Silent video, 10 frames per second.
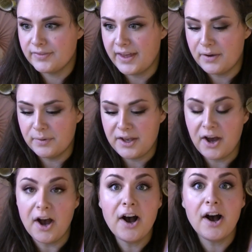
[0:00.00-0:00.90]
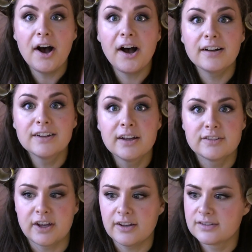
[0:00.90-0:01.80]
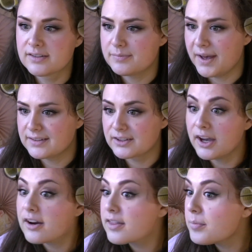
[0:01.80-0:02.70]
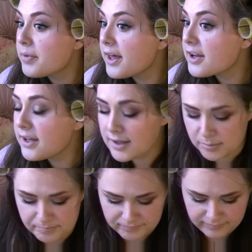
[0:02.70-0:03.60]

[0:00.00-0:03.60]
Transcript: There we are. Tons of mascara, the better.